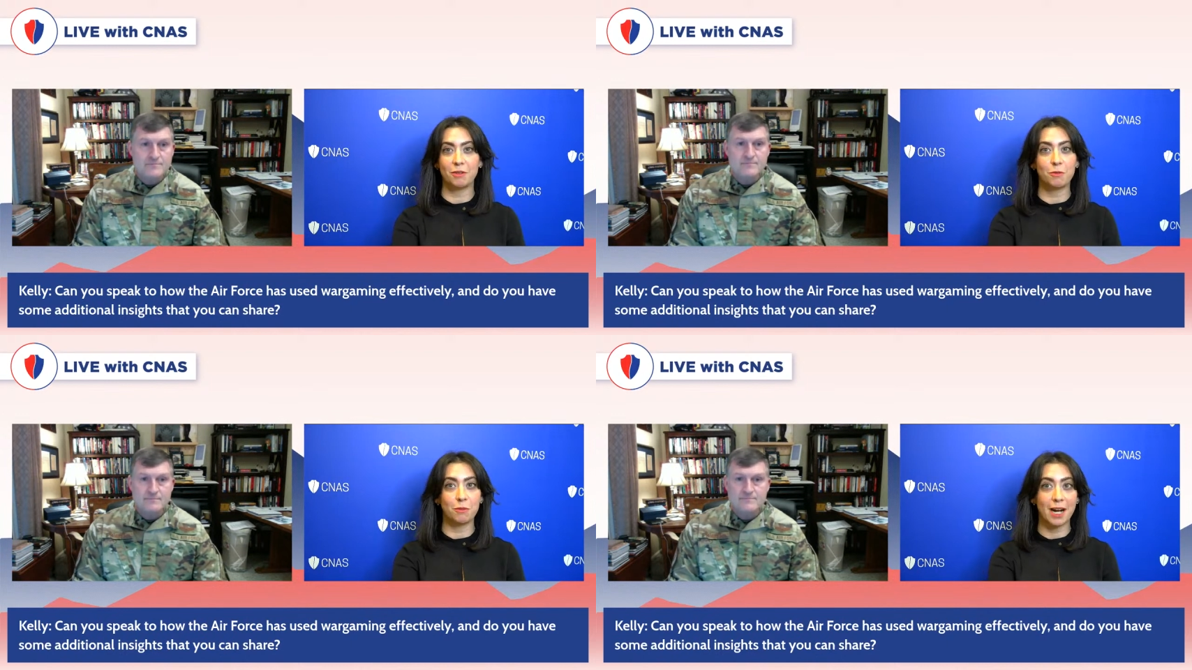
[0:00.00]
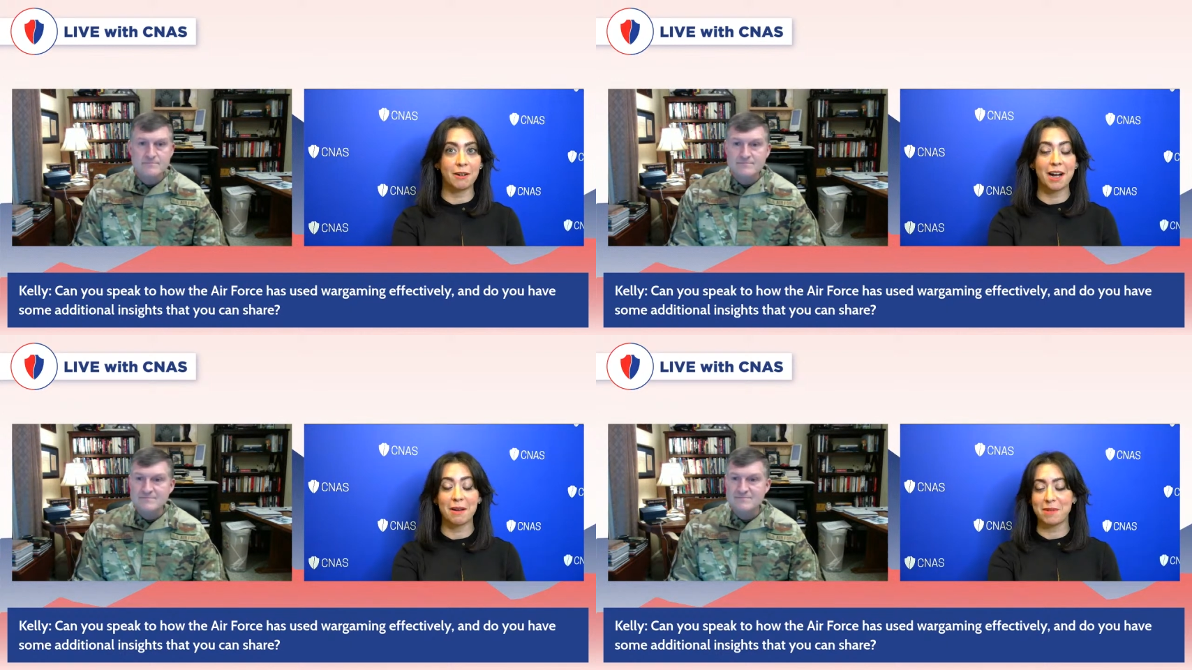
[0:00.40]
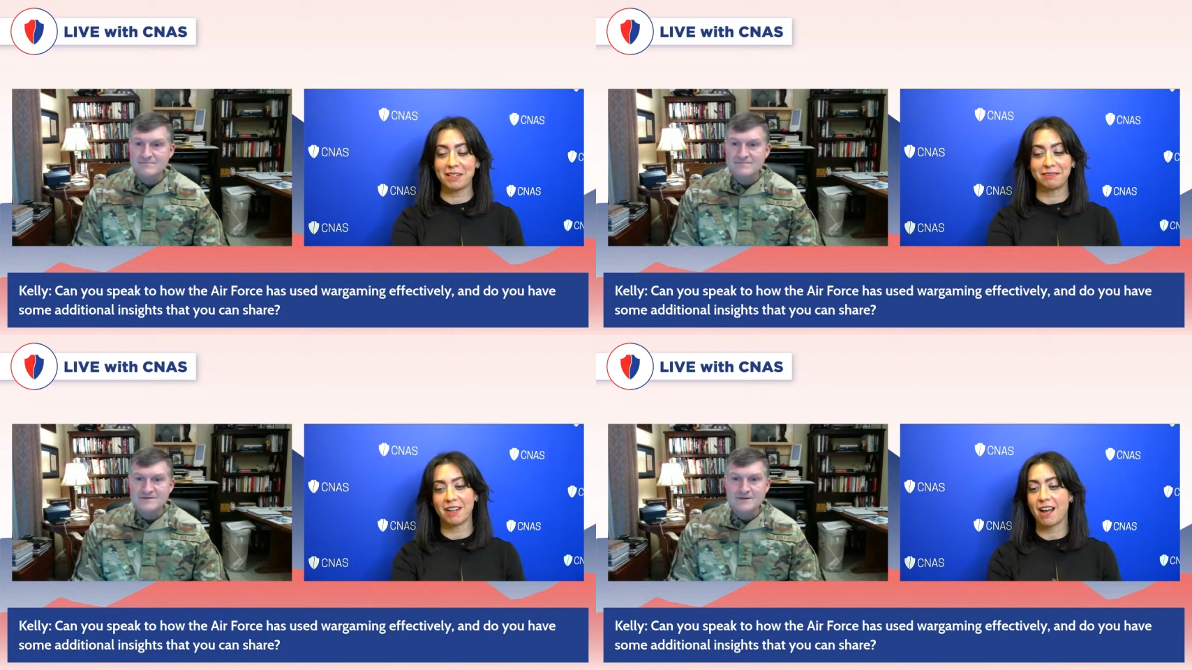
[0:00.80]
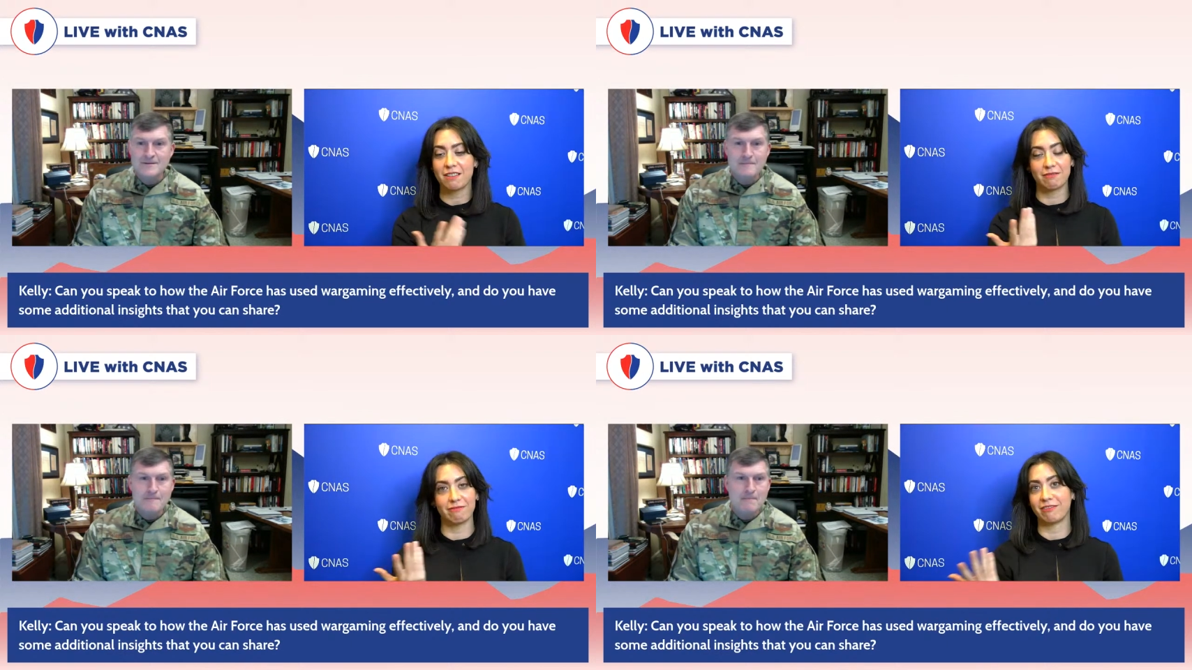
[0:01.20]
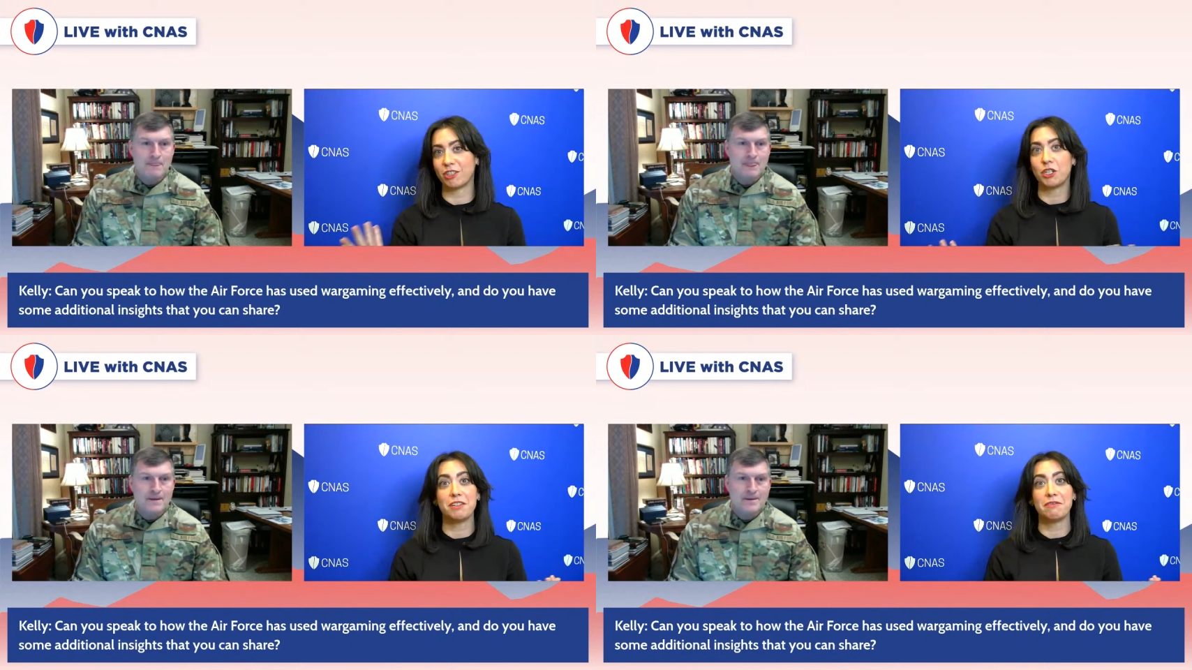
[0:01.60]
Speaker 1: Wow. I mean, I
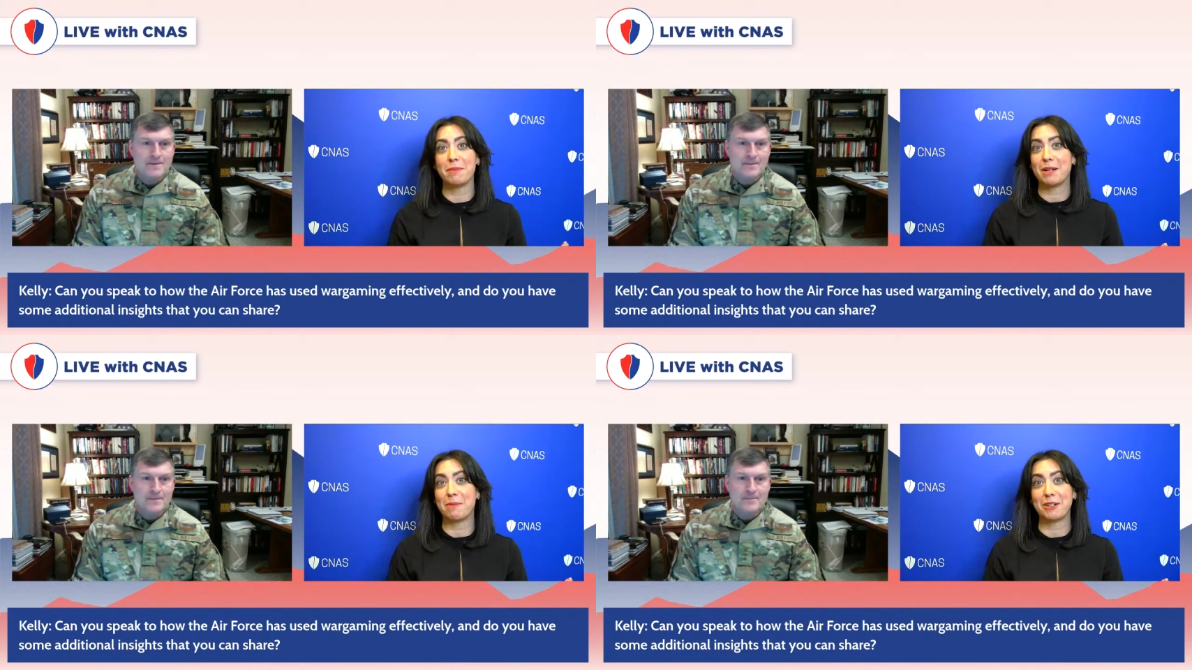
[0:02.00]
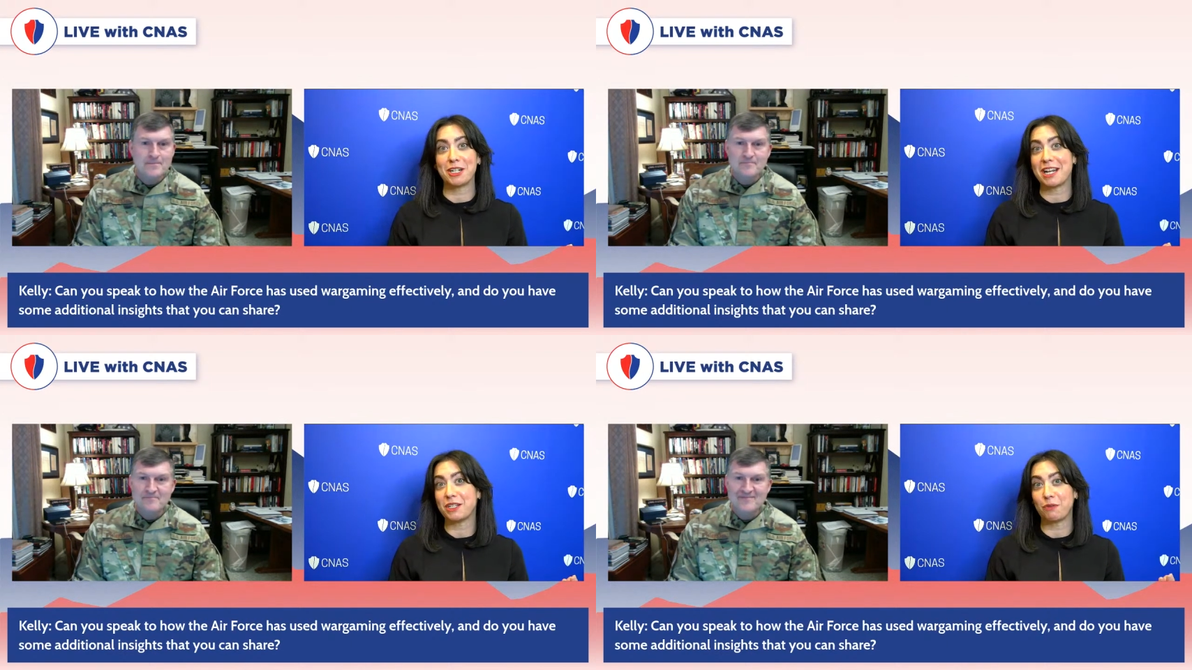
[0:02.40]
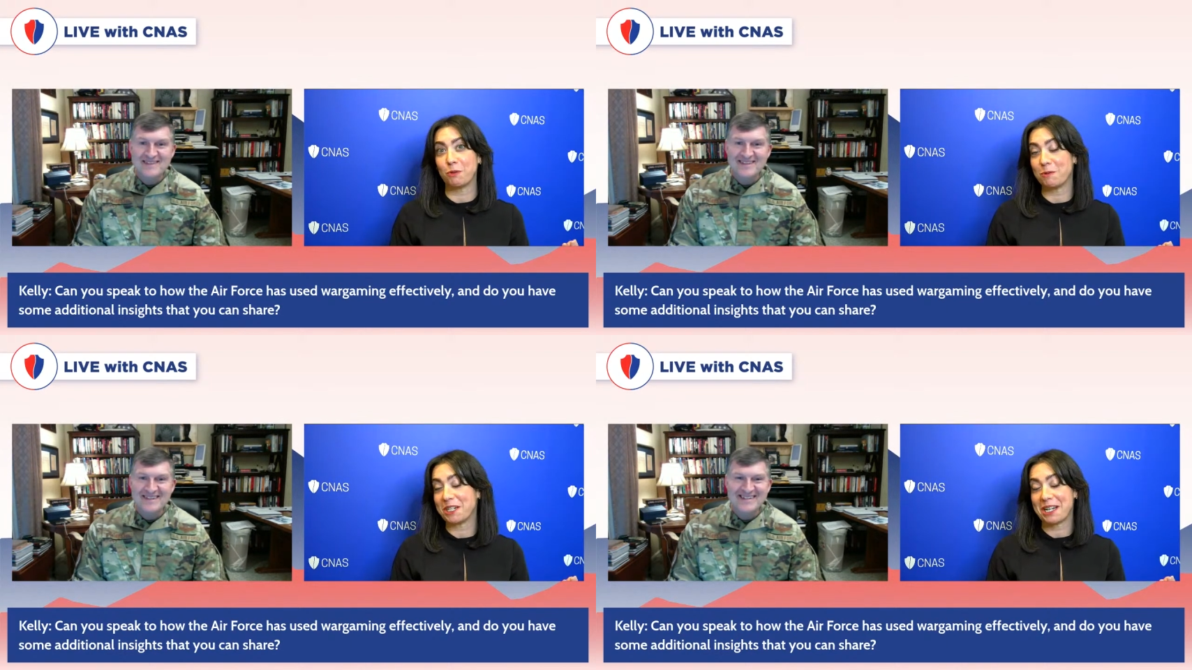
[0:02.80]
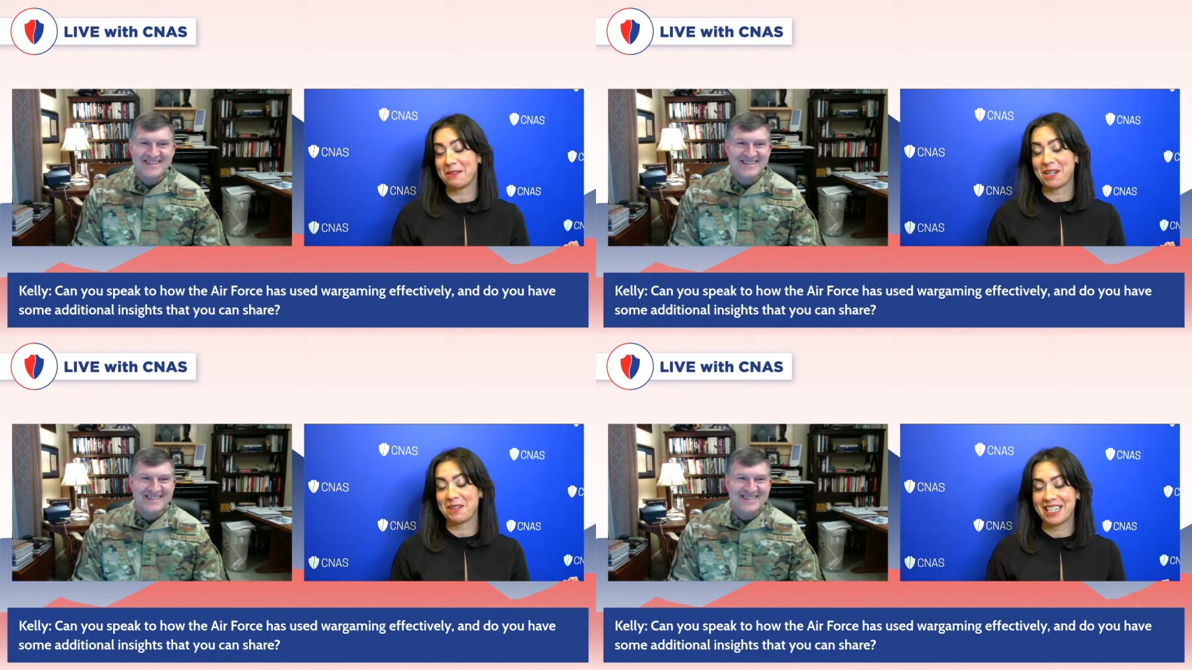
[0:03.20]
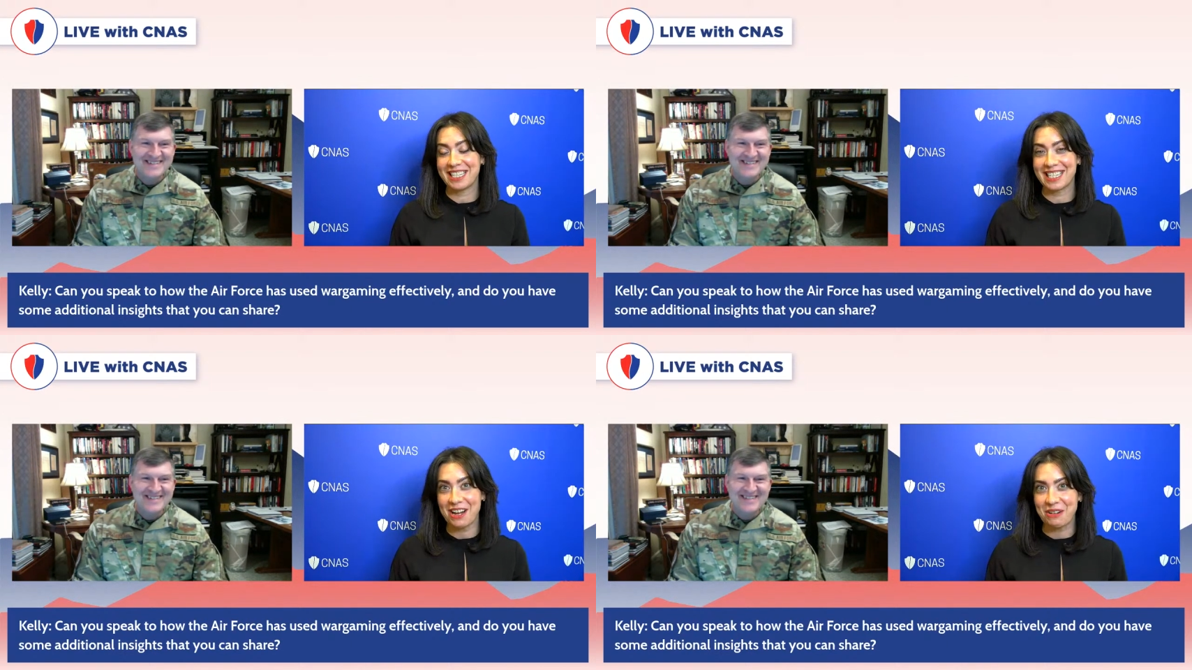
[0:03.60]
couldn't have made a better case for wargaming
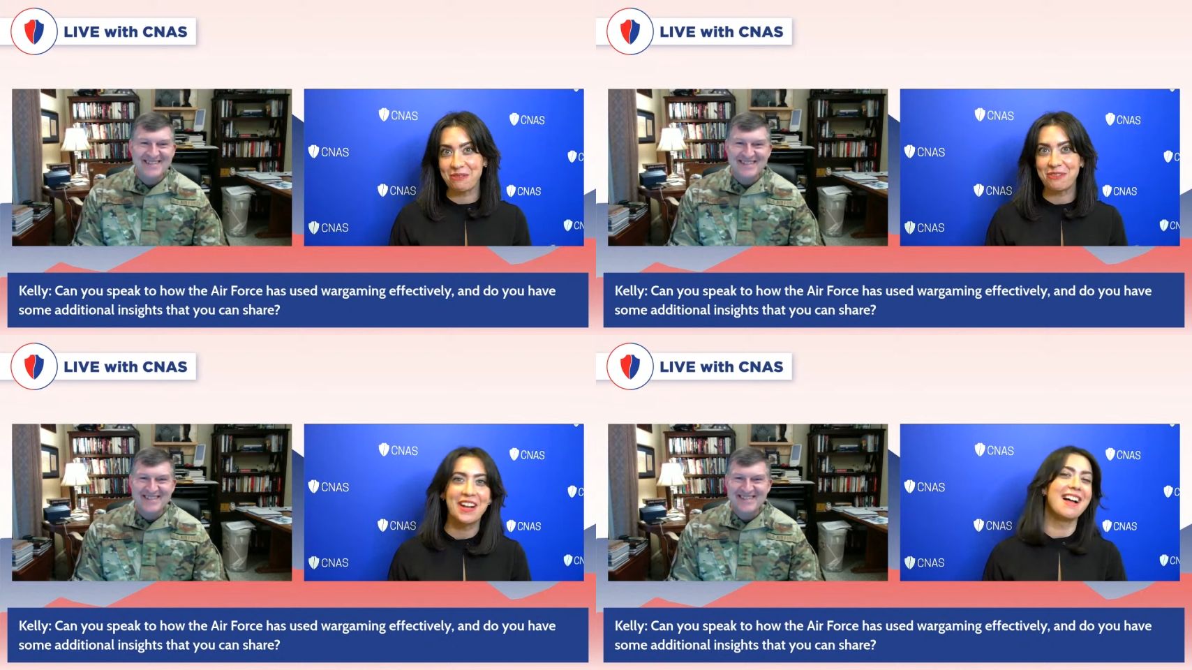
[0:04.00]
myself.